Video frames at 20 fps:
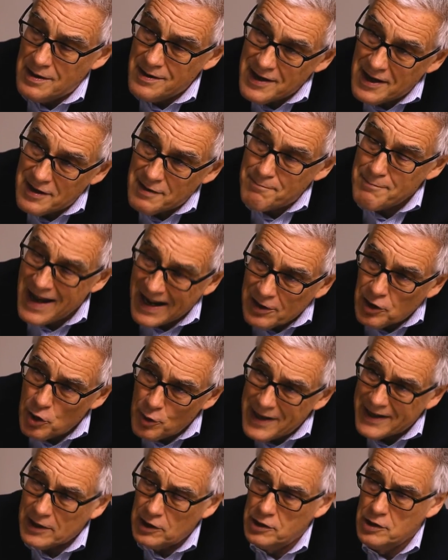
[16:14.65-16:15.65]
they're the
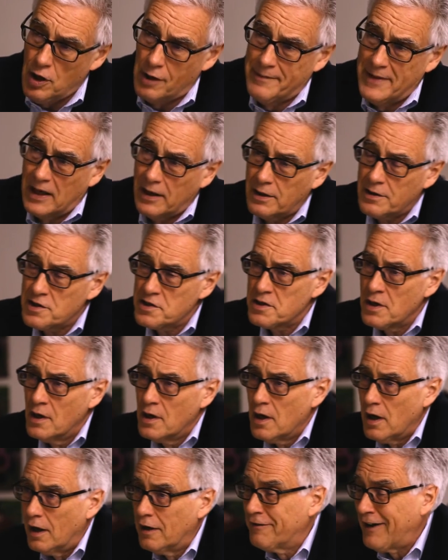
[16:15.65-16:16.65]
macroeconomics
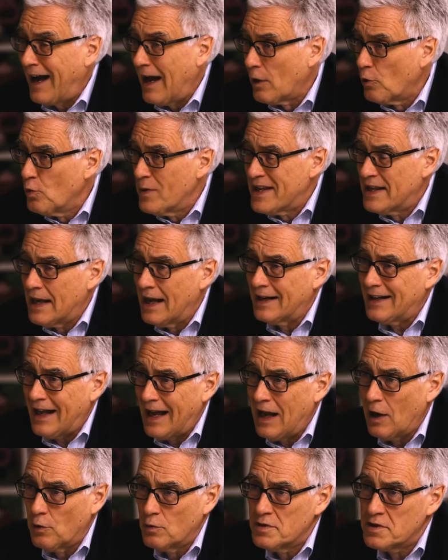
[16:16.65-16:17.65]
of how we get
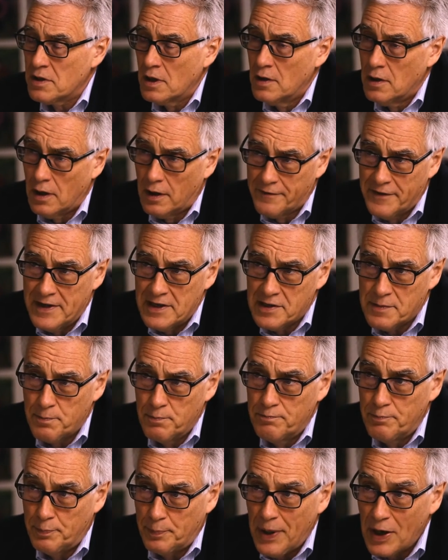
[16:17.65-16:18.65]
out of this
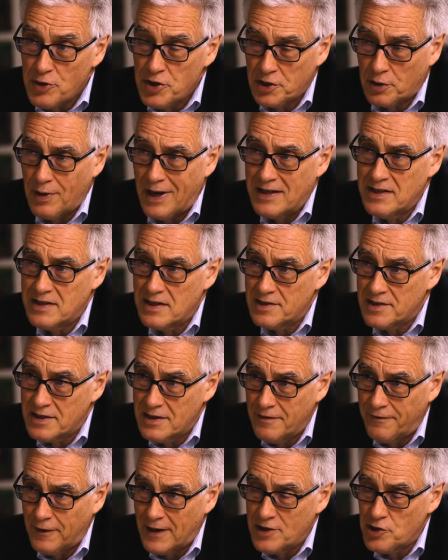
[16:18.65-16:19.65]
post crisis
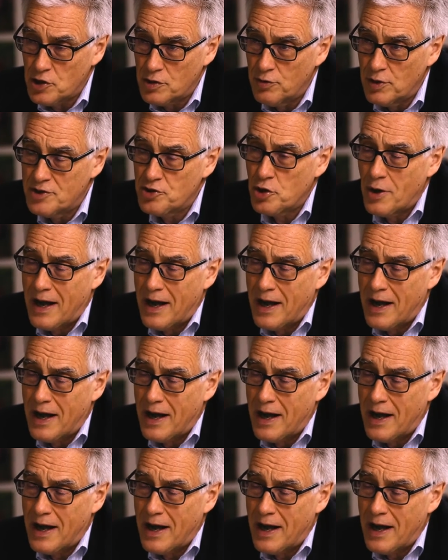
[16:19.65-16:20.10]
deflationary